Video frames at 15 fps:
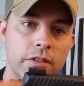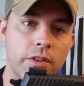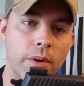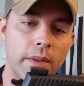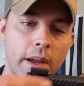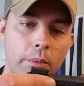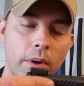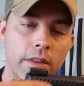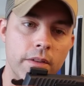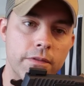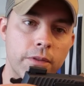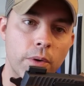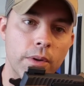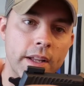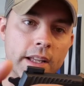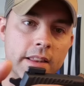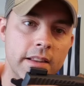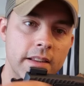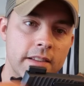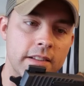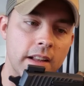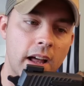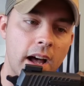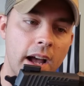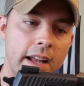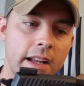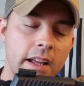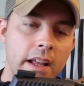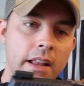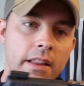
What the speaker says: so they run the full length of the slide.